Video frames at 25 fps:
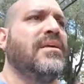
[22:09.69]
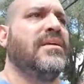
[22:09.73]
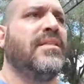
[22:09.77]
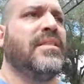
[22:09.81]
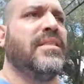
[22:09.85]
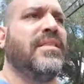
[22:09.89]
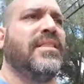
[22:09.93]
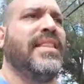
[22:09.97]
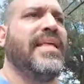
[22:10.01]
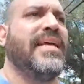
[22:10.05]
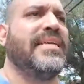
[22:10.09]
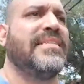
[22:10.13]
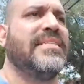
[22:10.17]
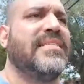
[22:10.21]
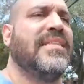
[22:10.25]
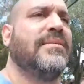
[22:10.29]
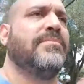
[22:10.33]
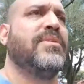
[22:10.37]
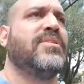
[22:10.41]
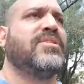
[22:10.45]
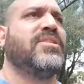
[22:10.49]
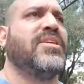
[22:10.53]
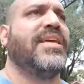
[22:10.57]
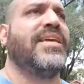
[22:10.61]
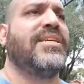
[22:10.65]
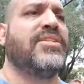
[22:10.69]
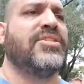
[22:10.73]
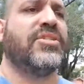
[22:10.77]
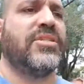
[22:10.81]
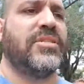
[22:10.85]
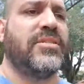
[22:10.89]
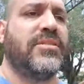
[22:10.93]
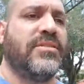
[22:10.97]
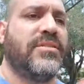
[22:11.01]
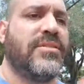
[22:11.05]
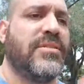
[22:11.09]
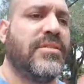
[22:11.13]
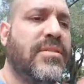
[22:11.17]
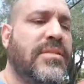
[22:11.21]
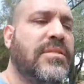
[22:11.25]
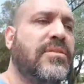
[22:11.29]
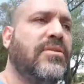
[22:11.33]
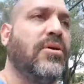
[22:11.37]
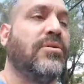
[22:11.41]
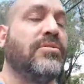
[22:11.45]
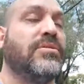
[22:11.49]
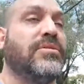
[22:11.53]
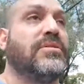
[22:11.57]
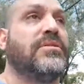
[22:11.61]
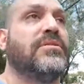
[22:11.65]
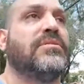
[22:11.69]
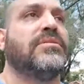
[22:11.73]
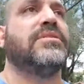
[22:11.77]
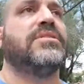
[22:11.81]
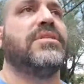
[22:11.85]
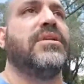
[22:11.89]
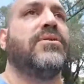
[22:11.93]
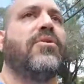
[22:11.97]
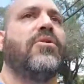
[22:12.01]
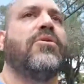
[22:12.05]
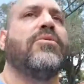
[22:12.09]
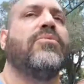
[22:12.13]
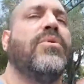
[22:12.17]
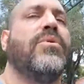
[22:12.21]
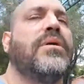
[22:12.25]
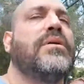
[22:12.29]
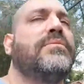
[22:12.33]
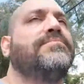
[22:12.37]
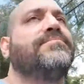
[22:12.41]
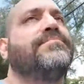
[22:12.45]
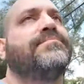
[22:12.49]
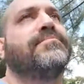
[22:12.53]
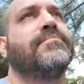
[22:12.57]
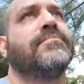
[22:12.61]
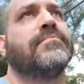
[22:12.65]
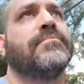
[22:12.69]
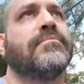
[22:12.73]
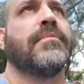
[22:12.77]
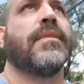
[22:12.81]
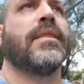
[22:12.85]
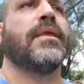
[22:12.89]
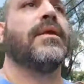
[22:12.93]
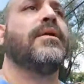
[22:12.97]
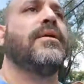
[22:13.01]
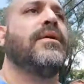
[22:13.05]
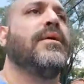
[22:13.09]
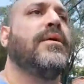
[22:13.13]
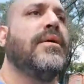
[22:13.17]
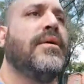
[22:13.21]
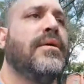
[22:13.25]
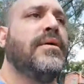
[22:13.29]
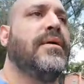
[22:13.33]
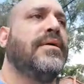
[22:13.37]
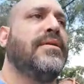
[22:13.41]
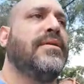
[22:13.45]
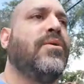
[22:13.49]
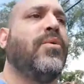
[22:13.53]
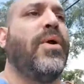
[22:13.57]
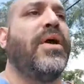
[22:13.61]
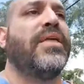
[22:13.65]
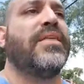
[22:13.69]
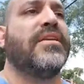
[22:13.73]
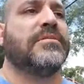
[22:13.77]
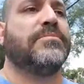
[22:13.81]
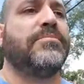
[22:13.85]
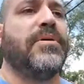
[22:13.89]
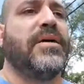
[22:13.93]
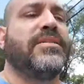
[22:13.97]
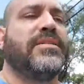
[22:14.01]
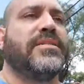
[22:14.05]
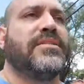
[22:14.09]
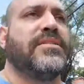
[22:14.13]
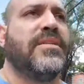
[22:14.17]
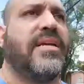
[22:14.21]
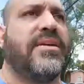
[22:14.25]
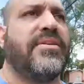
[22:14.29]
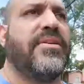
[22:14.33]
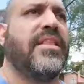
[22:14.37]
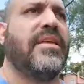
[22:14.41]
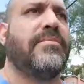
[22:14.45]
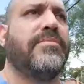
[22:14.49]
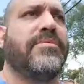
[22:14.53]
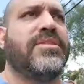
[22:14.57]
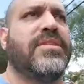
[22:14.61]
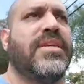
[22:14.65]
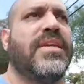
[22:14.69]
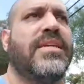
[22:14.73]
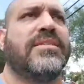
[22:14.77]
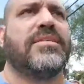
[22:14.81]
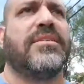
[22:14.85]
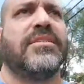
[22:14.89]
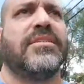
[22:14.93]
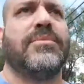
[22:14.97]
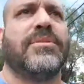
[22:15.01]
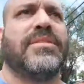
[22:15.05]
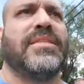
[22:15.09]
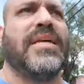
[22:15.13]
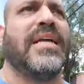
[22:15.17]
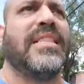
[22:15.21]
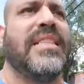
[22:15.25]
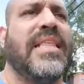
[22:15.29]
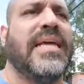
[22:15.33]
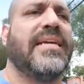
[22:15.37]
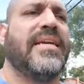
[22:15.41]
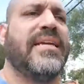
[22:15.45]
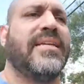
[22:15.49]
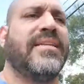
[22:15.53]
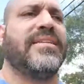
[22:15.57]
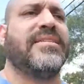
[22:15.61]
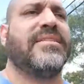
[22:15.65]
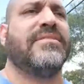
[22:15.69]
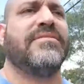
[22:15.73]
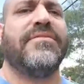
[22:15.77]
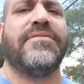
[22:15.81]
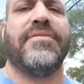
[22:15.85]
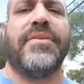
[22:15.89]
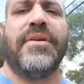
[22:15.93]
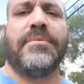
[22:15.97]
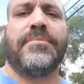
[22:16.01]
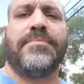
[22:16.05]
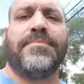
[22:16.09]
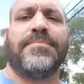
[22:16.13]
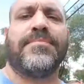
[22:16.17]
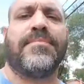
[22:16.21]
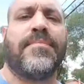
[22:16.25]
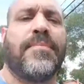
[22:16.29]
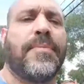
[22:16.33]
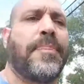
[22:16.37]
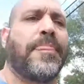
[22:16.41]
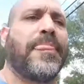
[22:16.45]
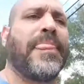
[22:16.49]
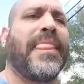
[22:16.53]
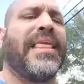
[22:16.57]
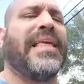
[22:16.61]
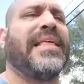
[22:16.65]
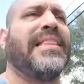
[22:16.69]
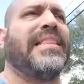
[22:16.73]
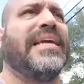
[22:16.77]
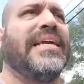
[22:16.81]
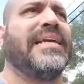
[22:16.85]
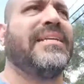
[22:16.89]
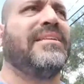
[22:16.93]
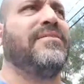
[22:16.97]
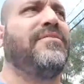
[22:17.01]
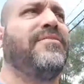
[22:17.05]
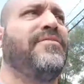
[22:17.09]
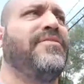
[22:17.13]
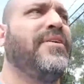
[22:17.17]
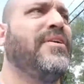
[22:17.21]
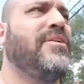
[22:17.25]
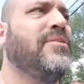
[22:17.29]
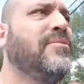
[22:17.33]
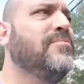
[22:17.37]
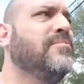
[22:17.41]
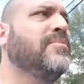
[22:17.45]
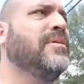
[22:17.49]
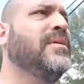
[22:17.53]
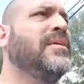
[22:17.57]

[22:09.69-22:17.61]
less limitations. No, zero. Well, in a way, there's budgetary limitations, but not like it is in film. Like in a film,